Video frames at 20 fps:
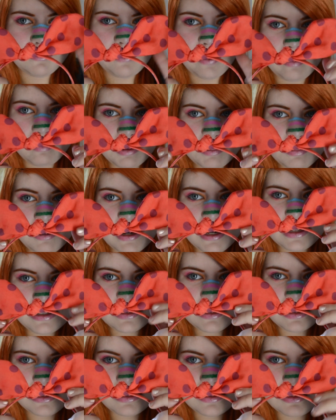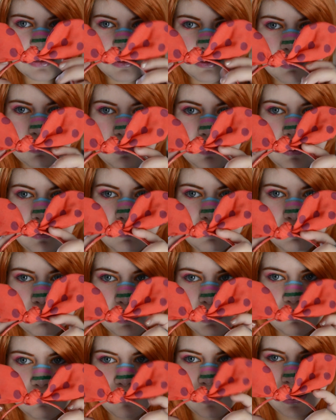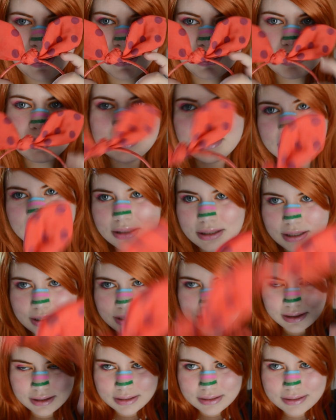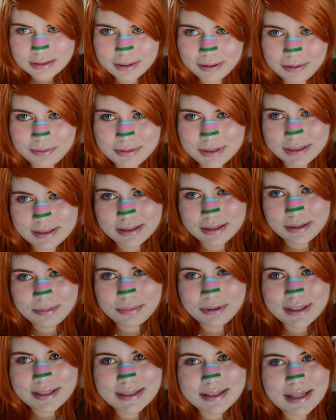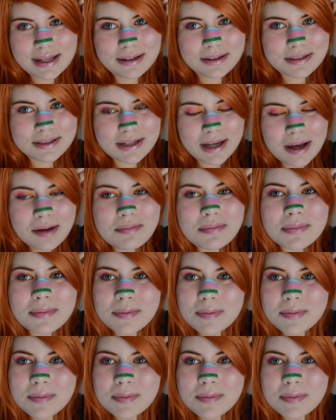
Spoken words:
fabric paint to be red. So I'm just gonna place that on top.